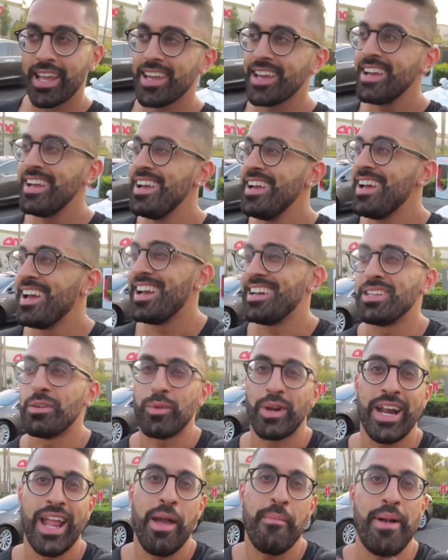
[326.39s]
and then
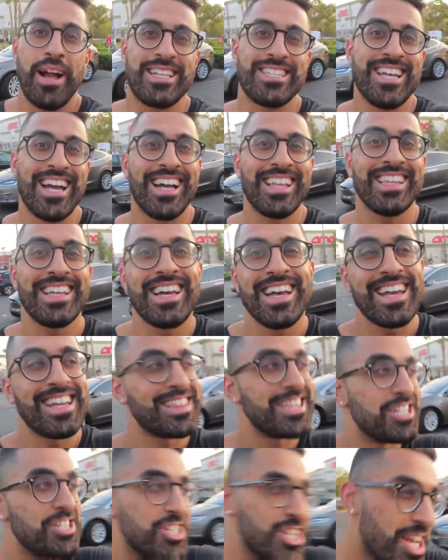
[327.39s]
we're gonna head back to LA,
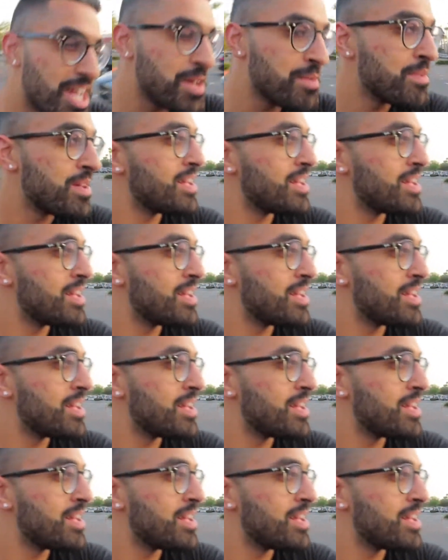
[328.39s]
hit the gym,